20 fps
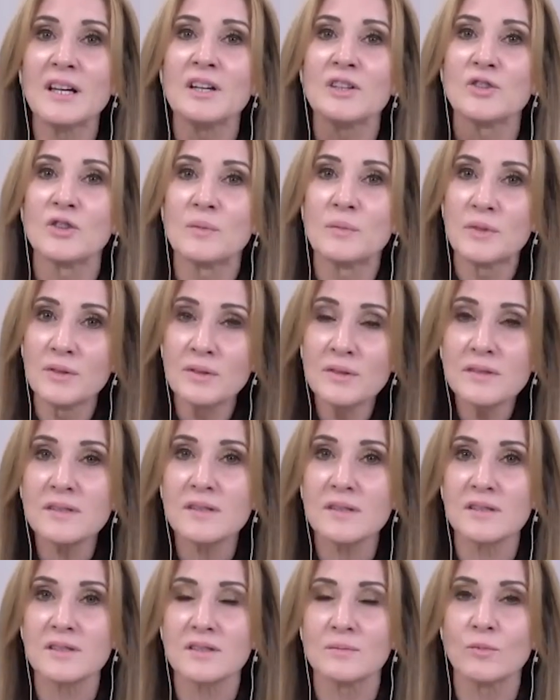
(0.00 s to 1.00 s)
your immune
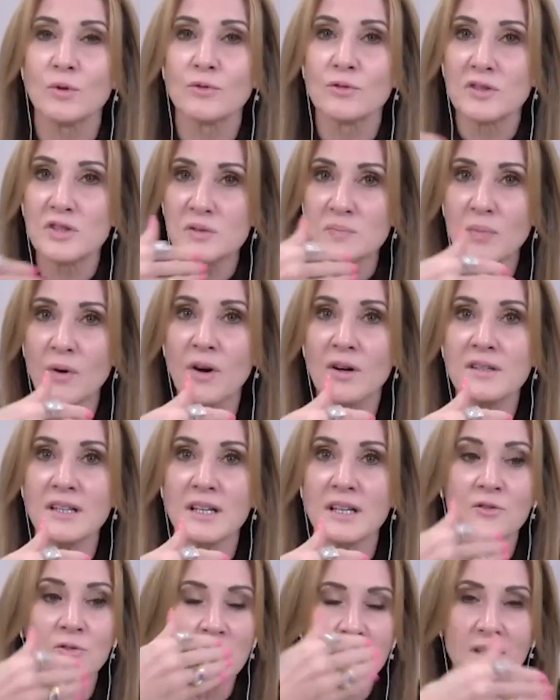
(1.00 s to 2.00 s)
system will respond
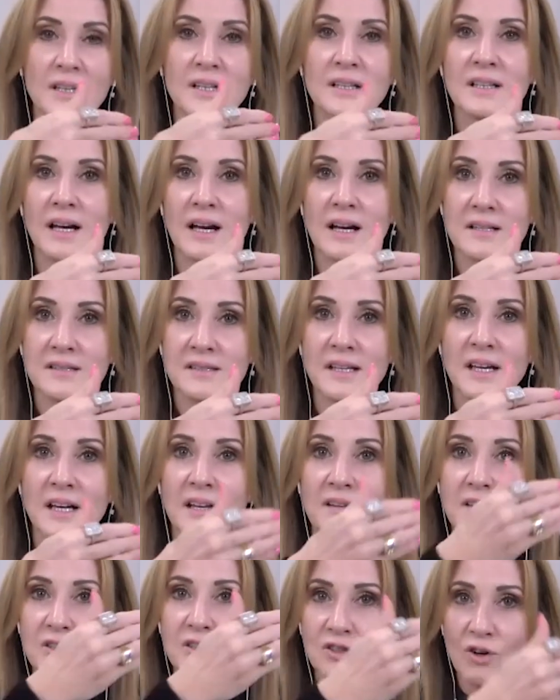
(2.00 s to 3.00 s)
and recognize
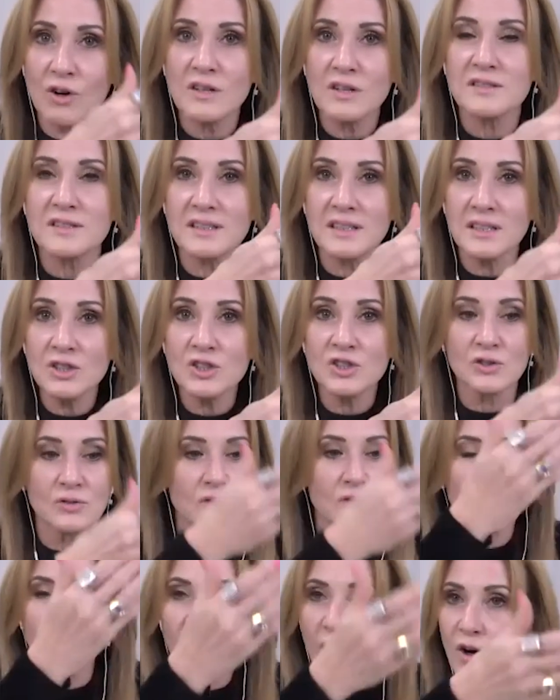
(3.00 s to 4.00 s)
the toxic issue,
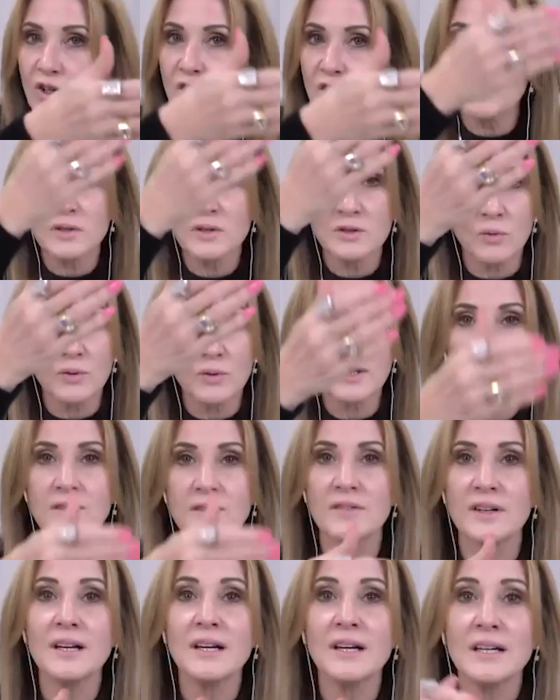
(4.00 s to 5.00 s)
the argument or
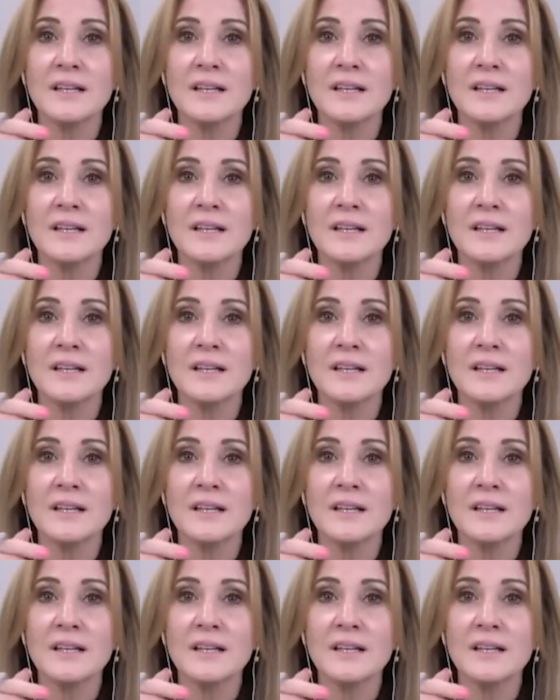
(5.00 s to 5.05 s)
whatever,